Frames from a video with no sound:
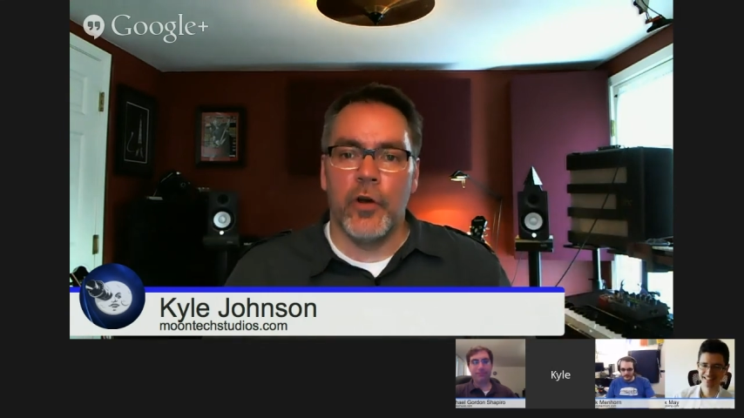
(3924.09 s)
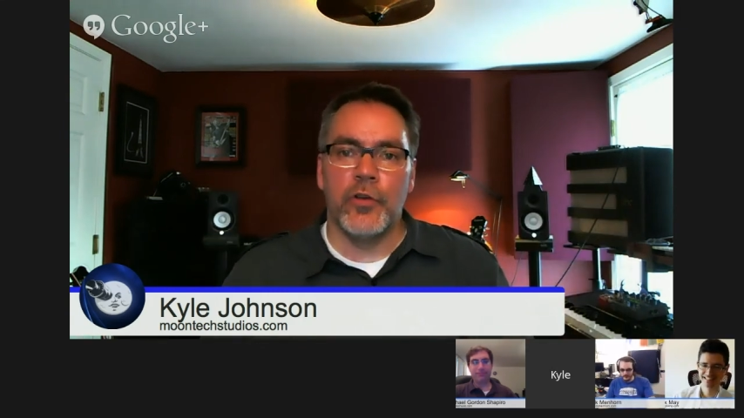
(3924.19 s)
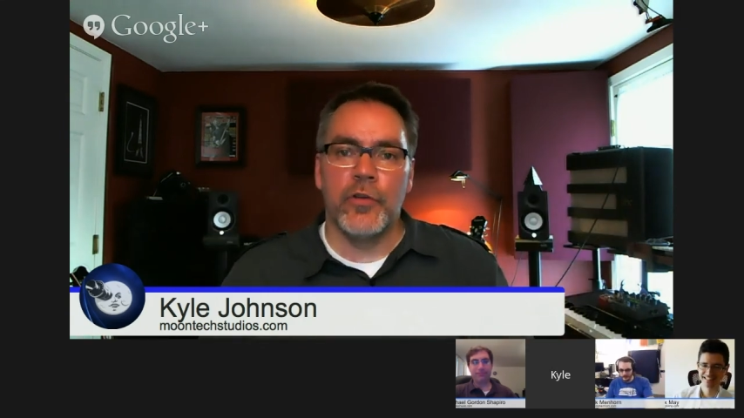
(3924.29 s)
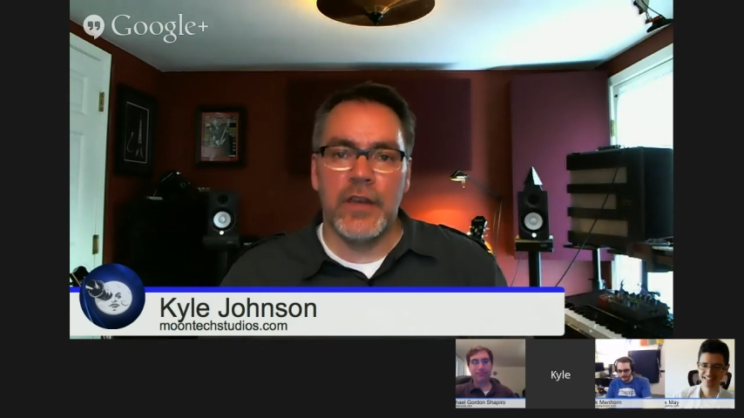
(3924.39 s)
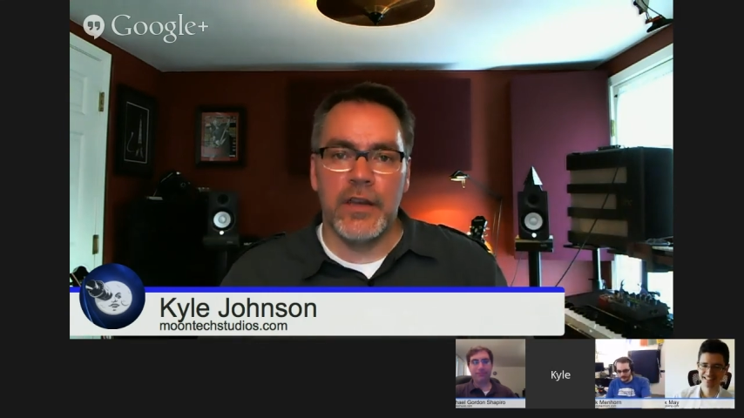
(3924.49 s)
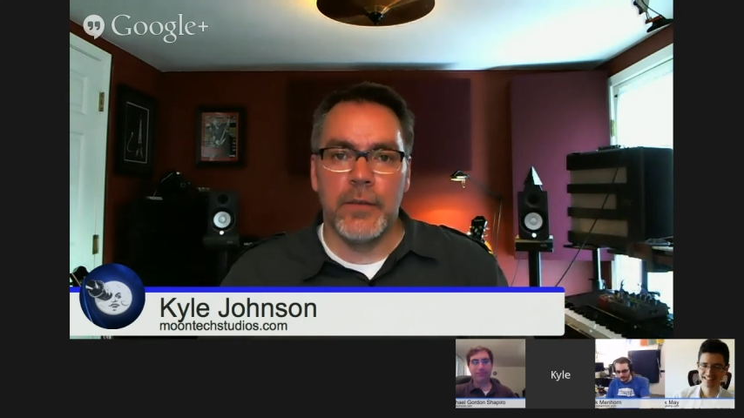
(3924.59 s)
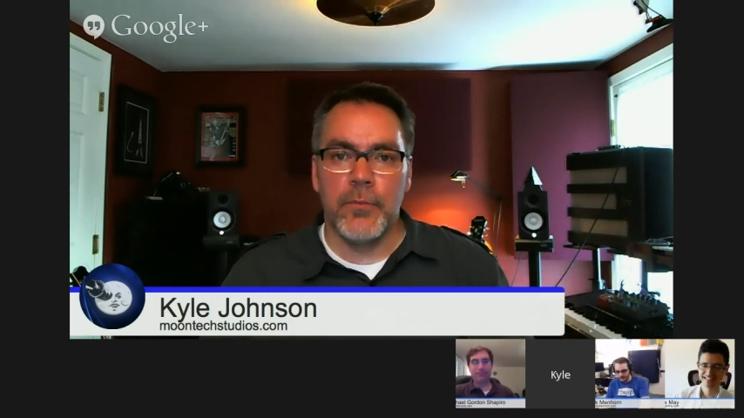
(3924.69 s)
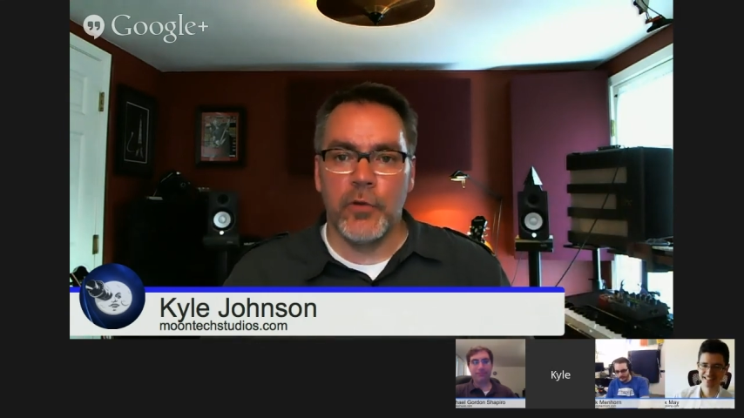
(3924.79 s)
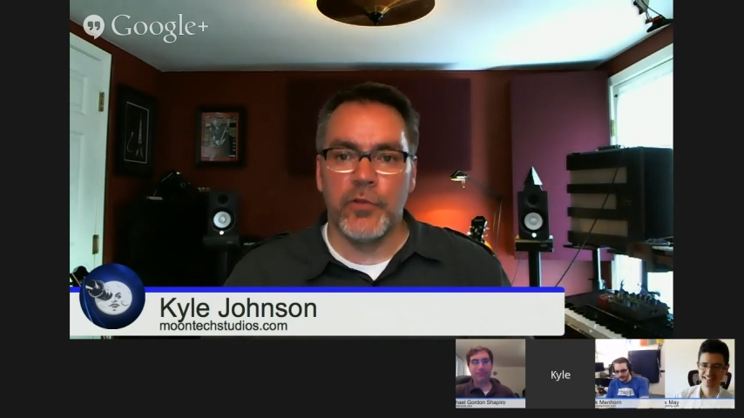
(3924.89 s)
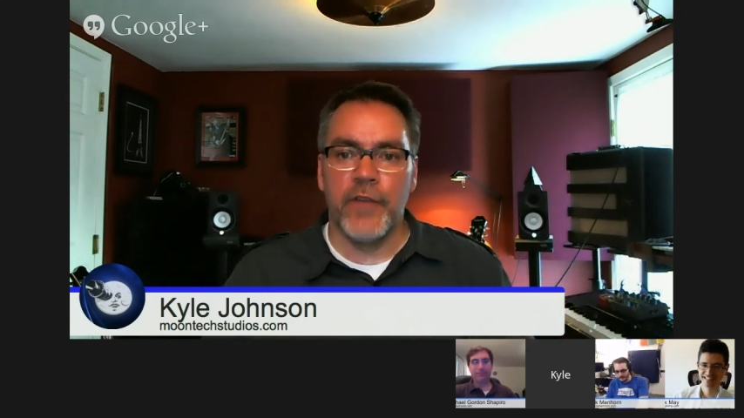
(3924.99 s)
are you getting the
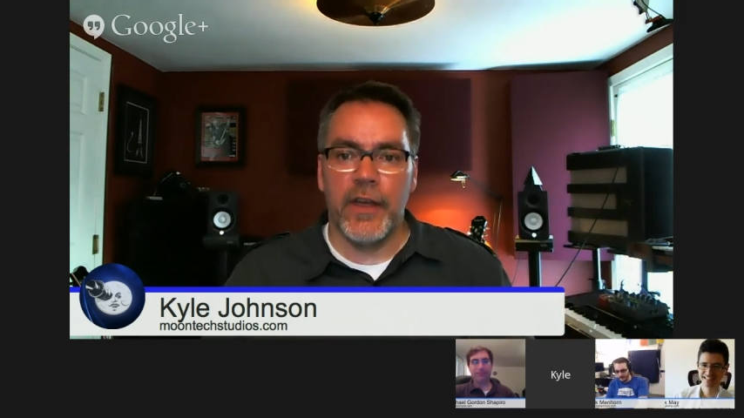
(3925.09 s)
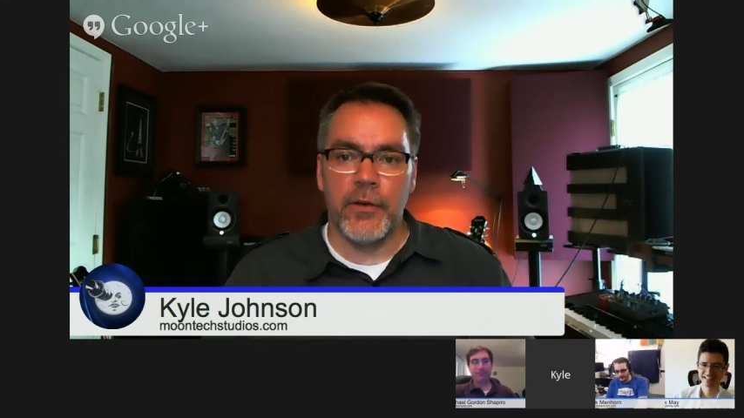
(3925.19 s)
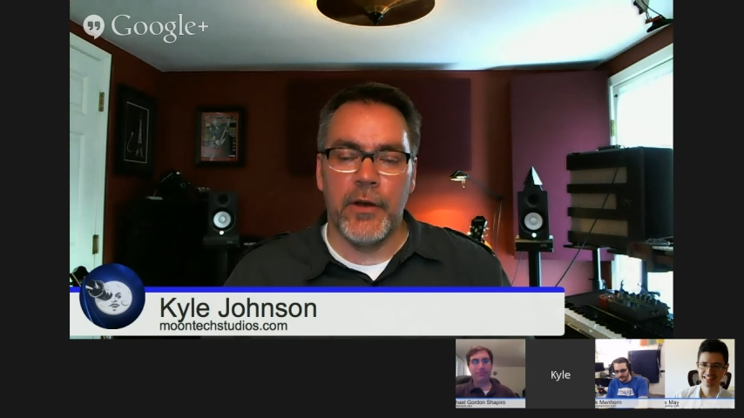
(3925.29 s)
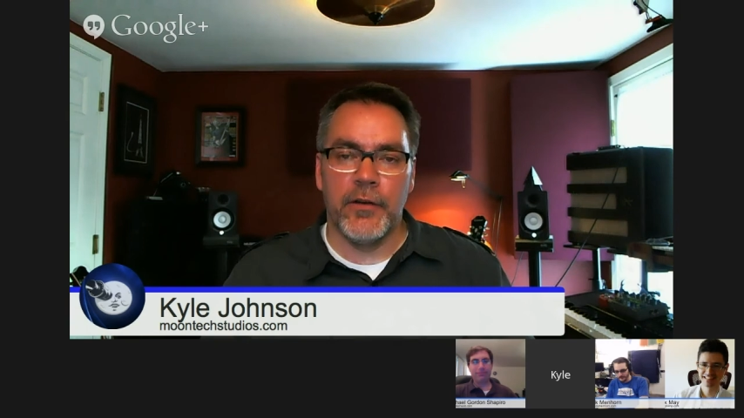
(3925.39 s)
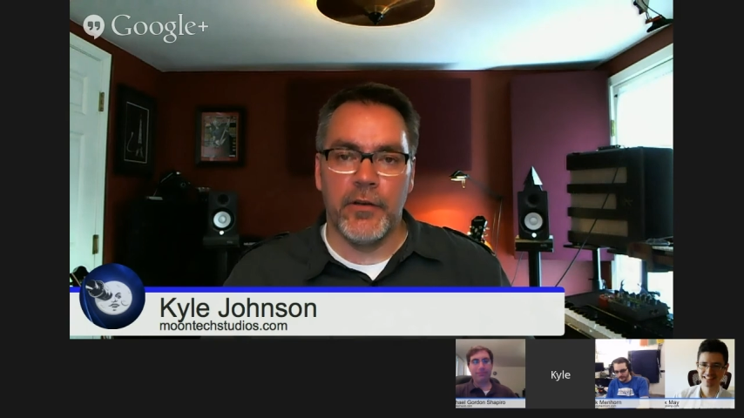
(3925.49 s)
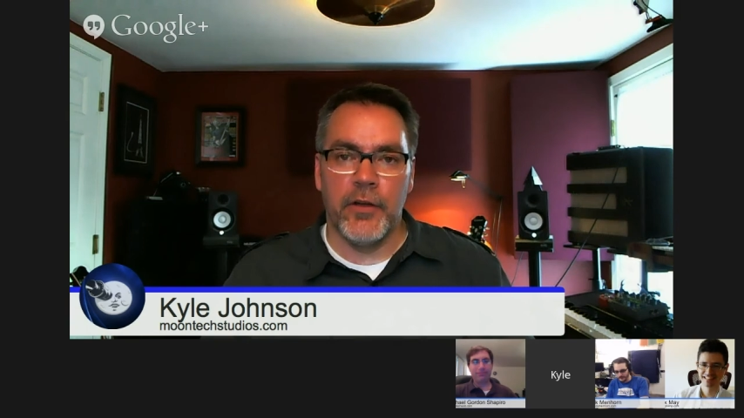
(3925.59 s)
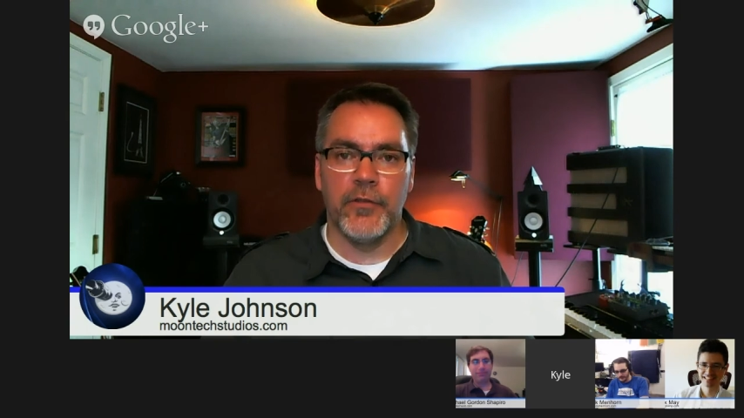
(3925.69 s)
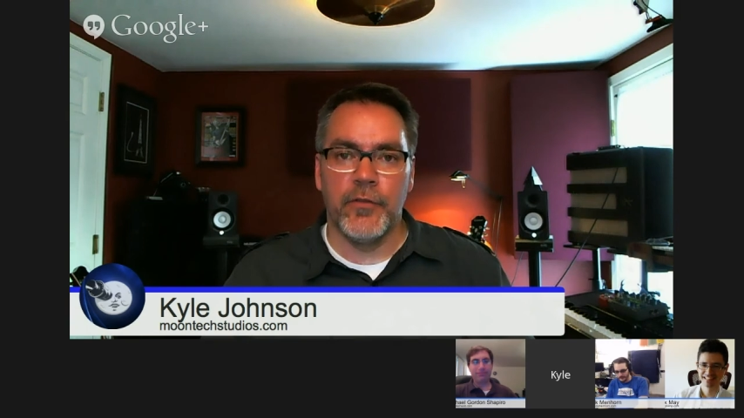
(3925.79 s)
most value out of